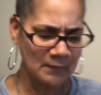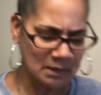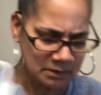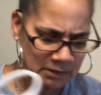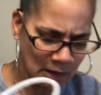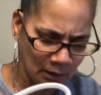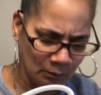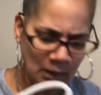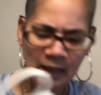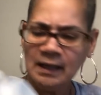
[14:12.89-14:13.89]

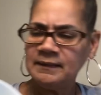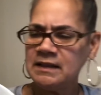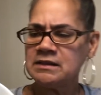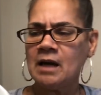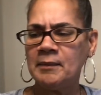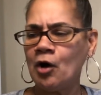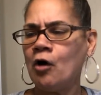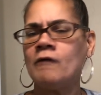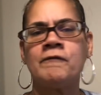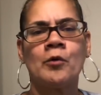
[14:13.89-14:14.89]
So these come in
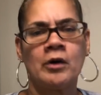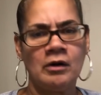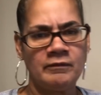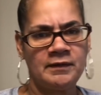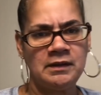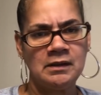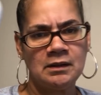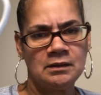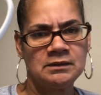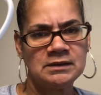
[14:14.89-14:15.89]
all four of the
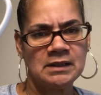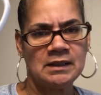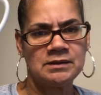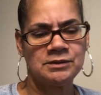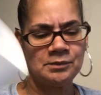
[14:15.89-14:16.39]
uh, designs too.